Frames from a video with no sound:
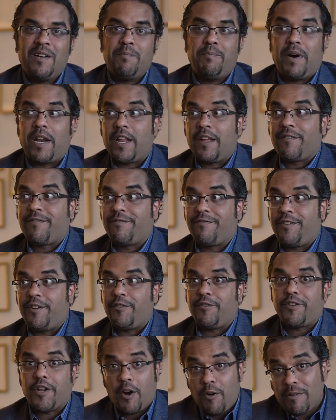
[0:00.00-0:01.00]
But if
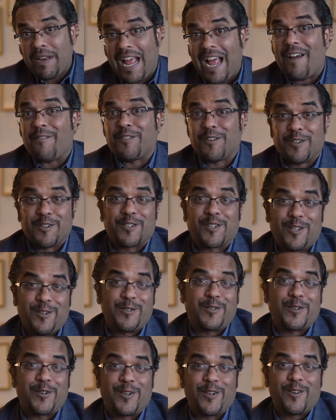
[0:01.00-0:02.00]
you don't have the
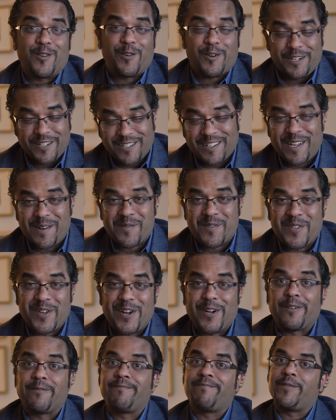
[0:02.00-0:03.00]
disclosure or disclaimer
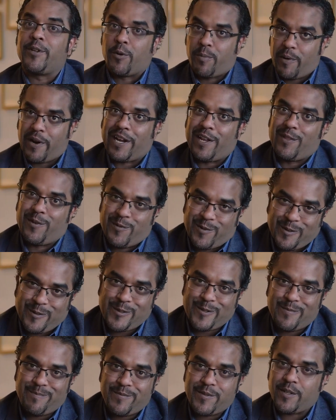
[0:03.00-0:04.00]
there, you're breaking the
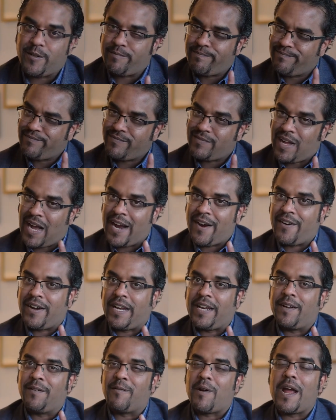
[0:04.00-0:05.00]
rules. So
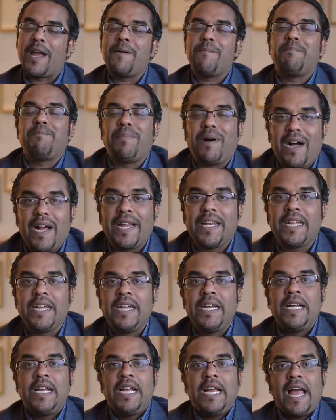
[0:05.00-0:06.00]
irony, right? But
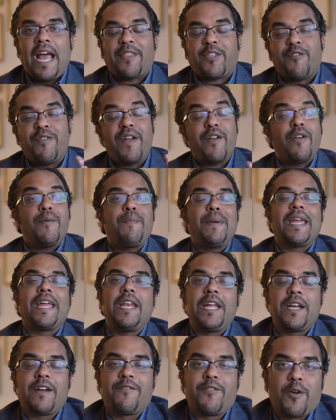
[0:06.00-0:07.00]
at the very
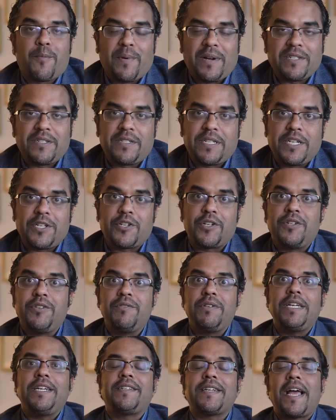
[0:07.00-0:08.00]
beginning of your presentation, you
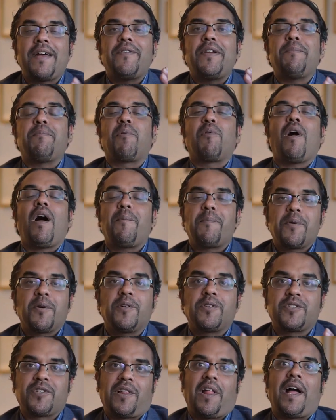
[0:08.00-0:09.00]
need to have a proper
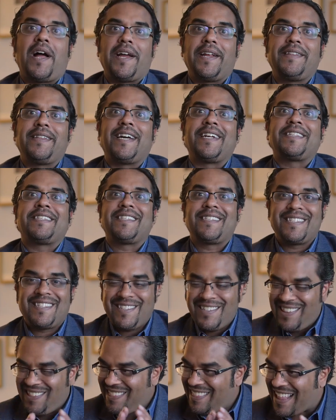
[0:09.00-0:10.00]
slide that
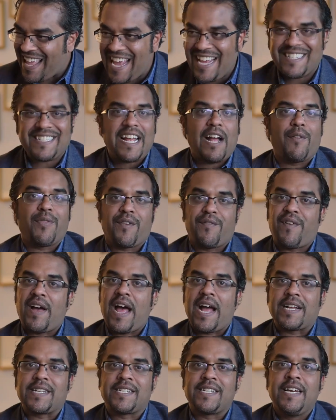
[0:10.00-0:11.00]
lays out the
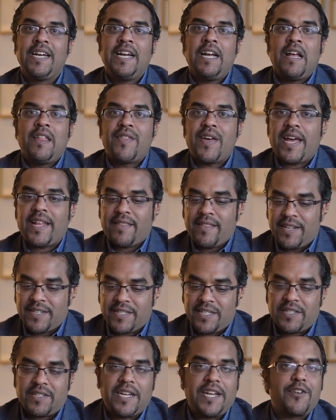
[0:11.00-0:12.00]
facts that
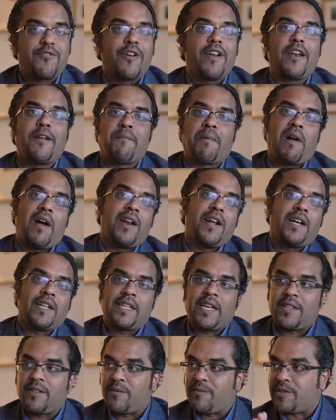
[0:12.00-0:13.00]
this is a training product,
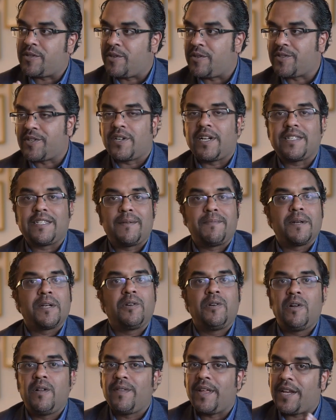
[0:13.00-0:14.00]
that the results are not
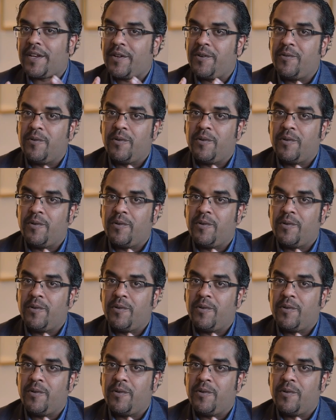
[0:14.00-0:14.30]
typical, that